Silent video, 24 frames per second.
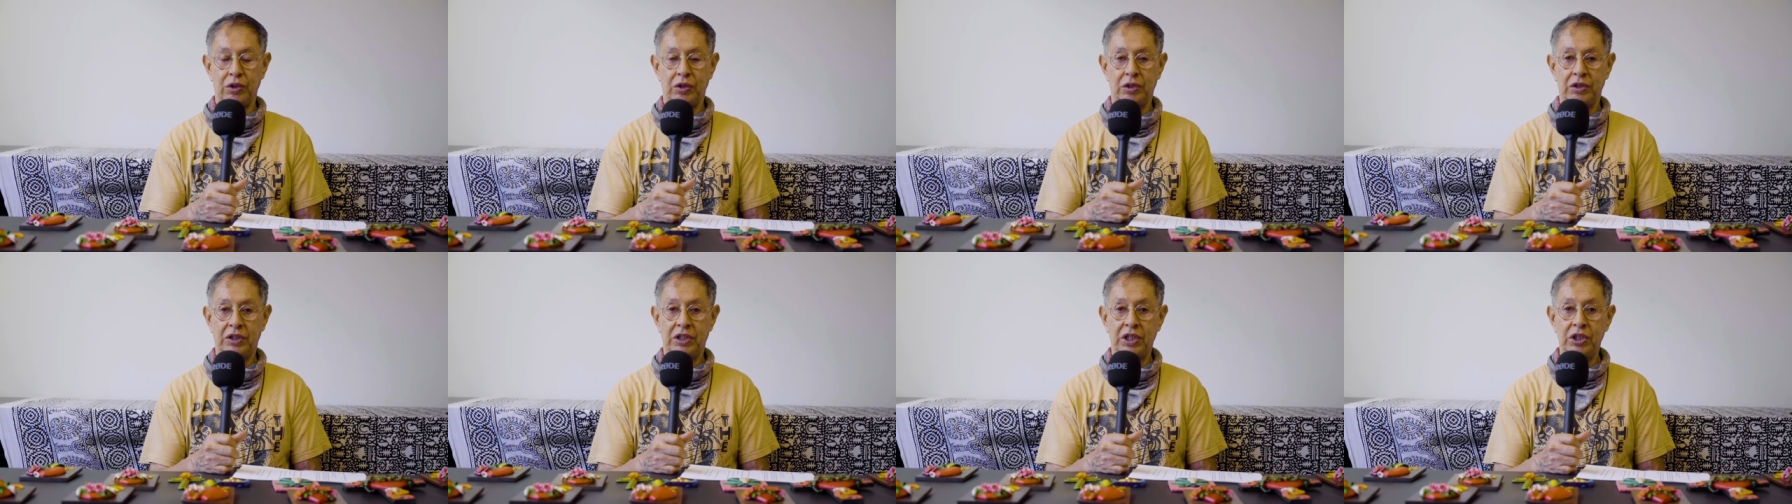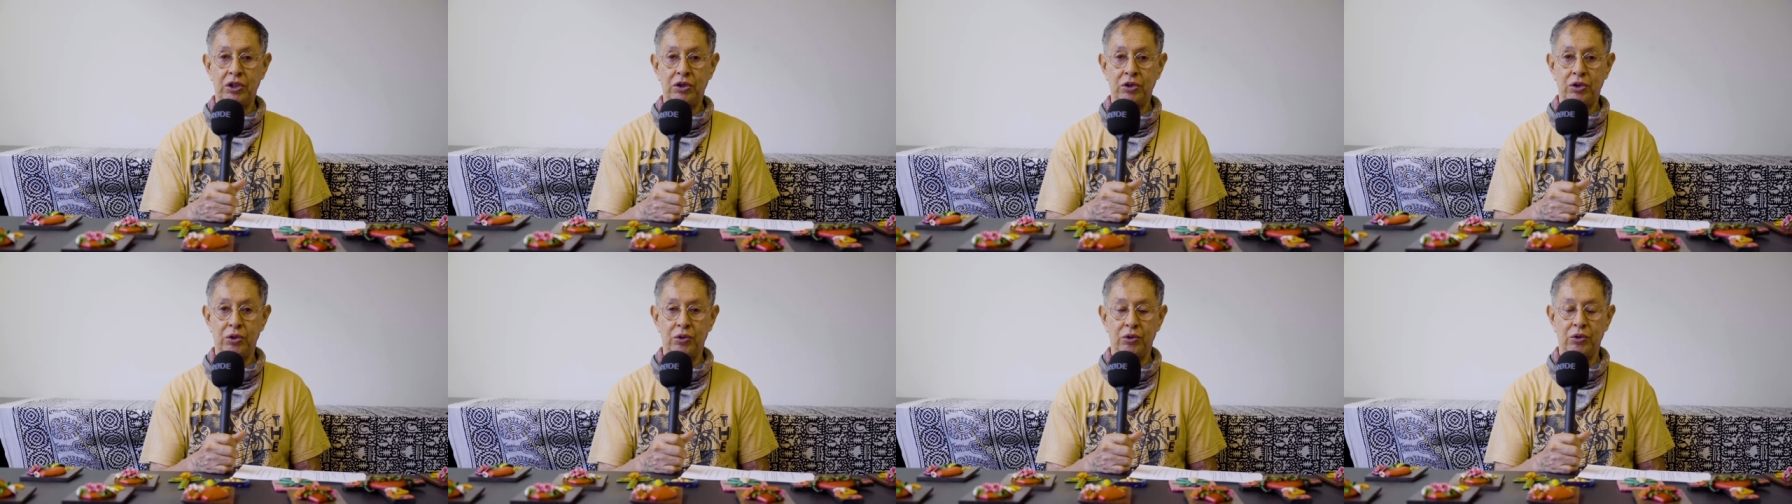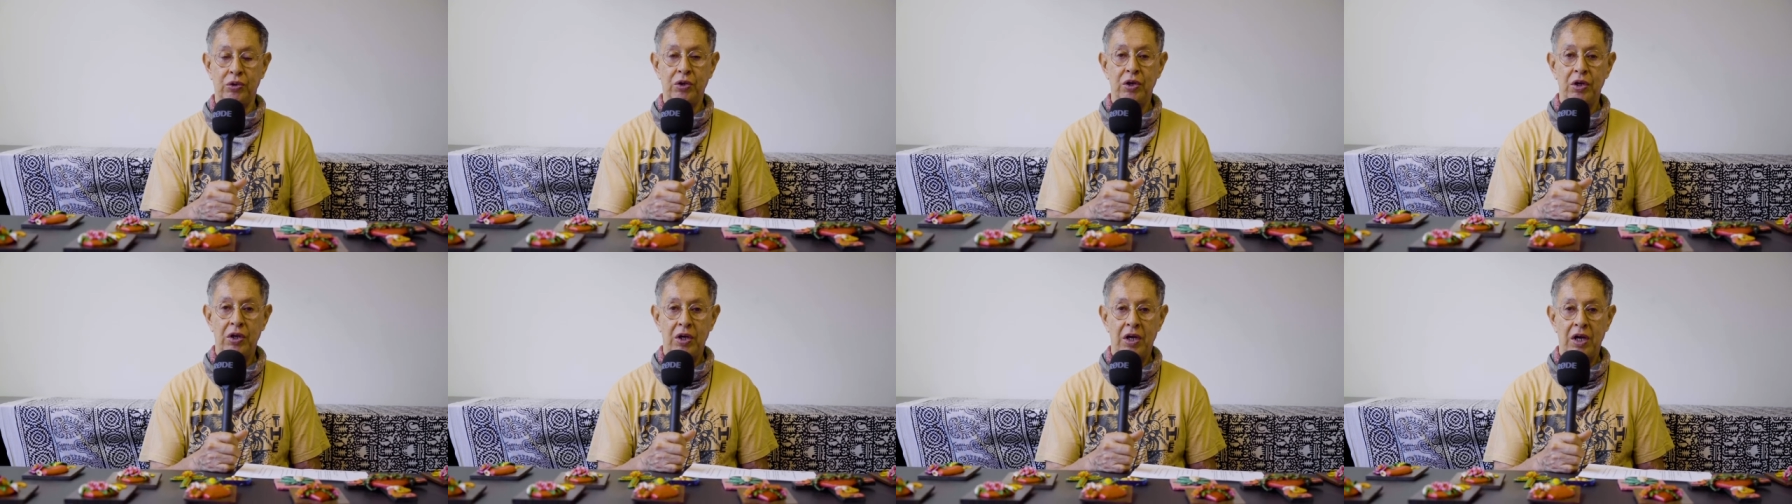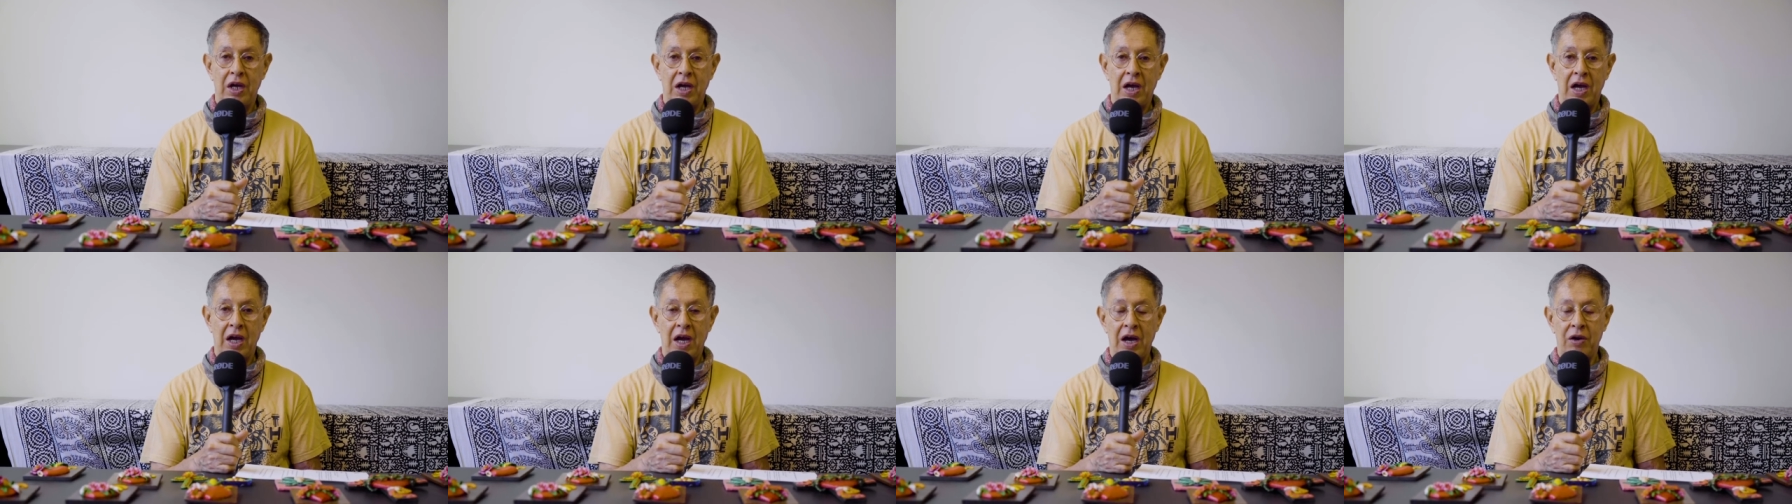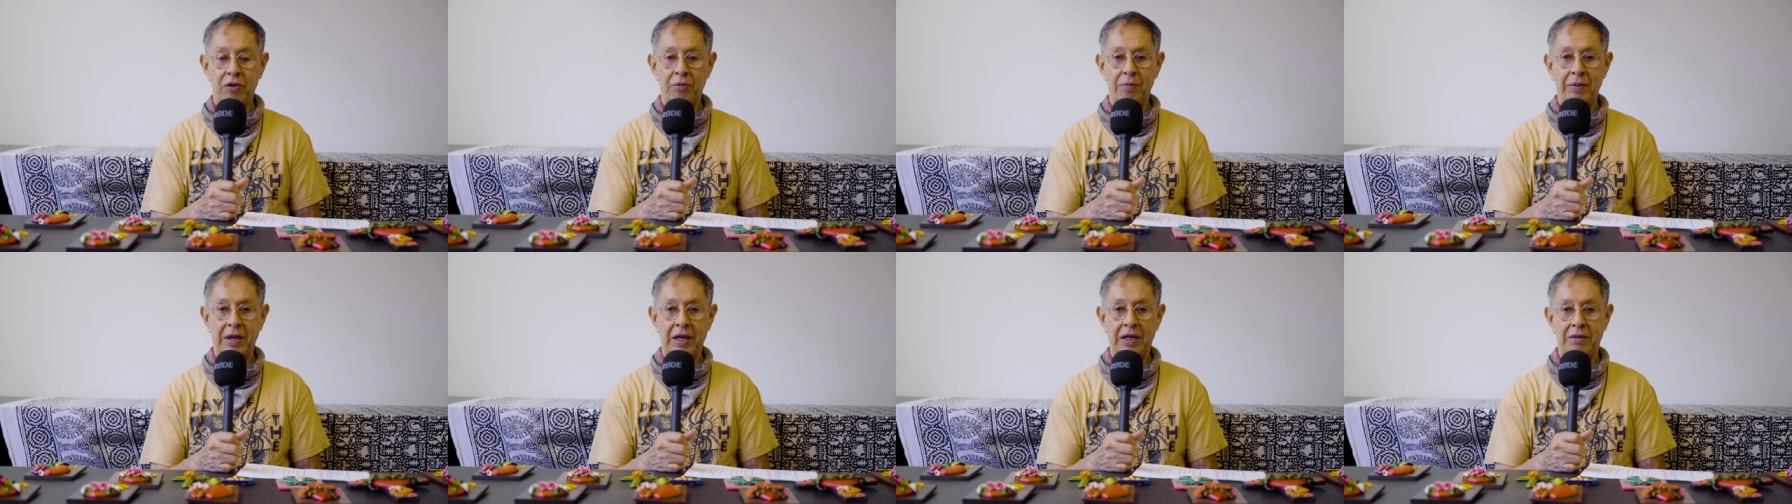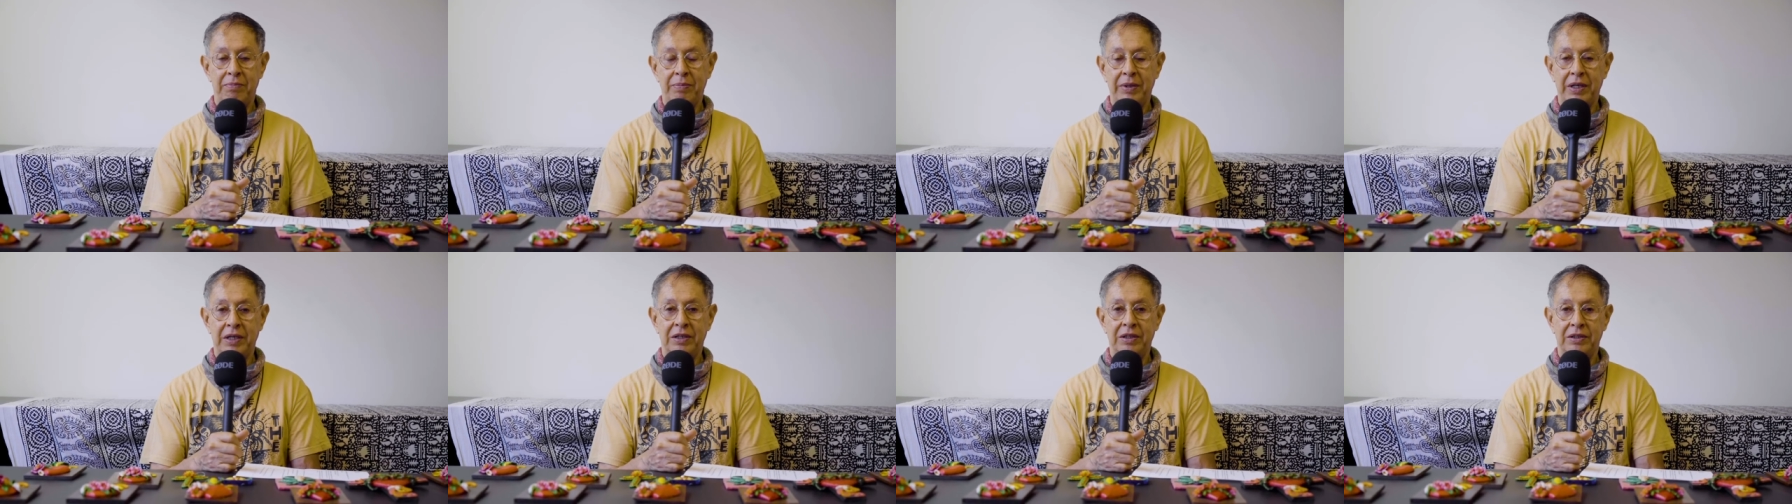teach you how to make,
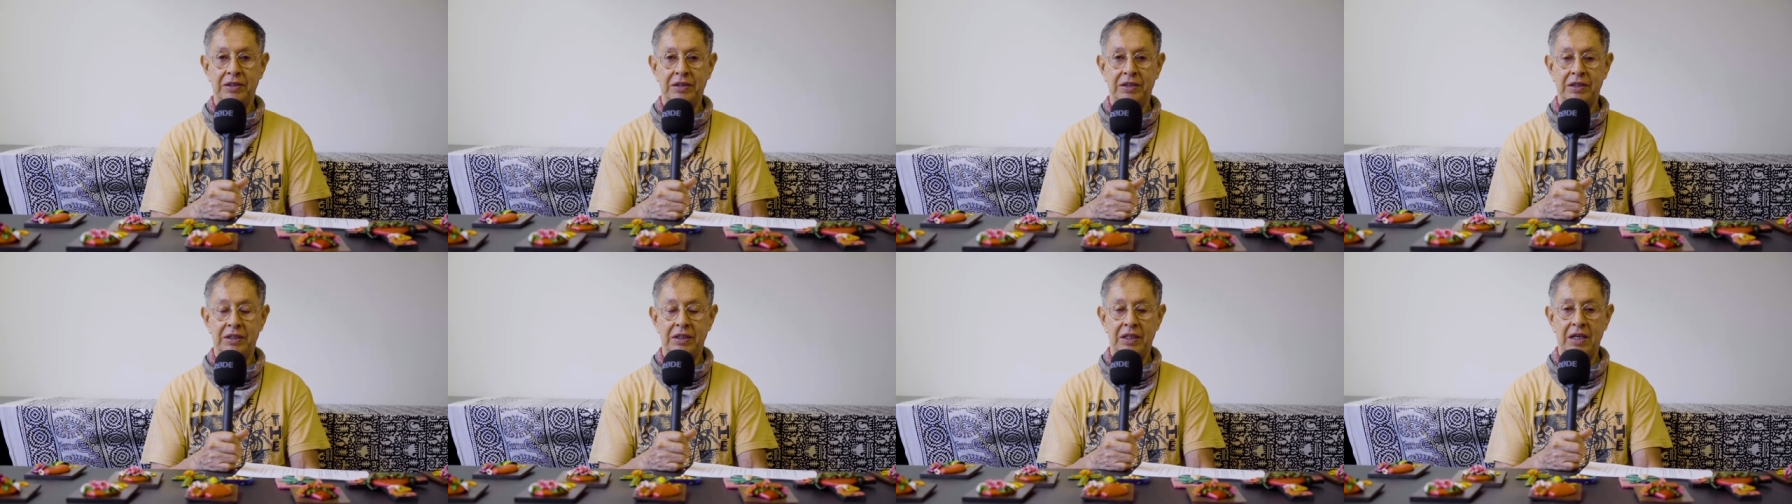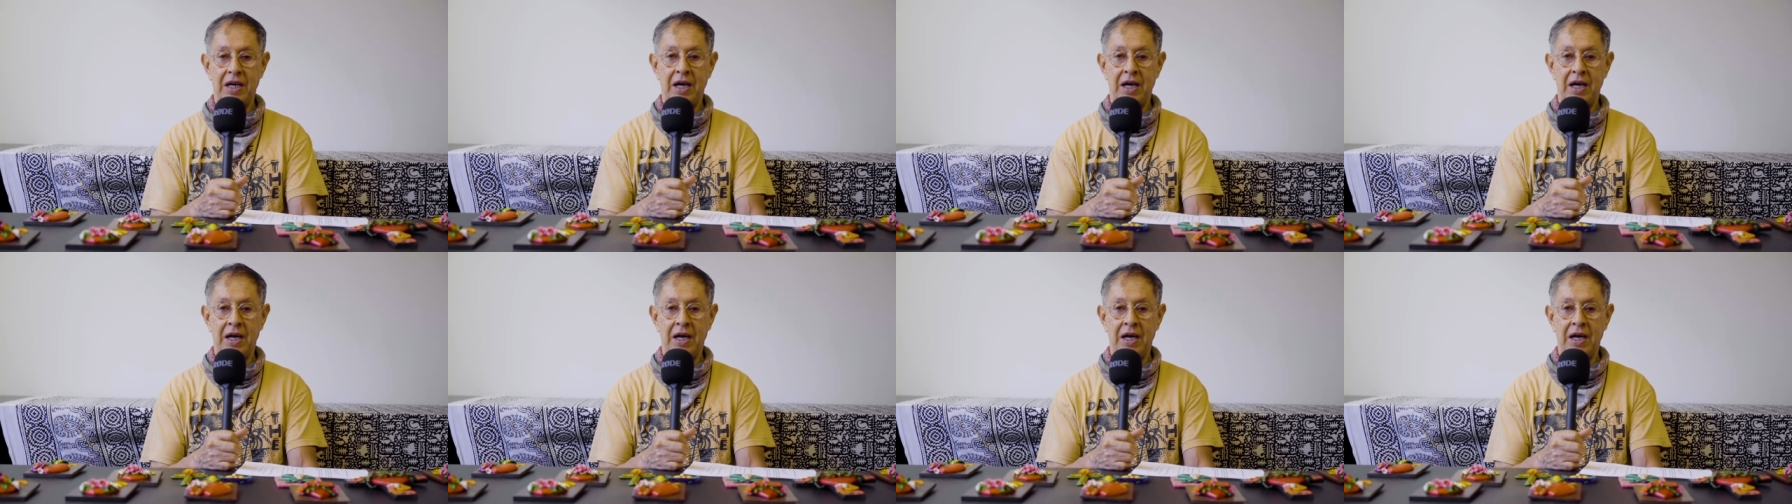because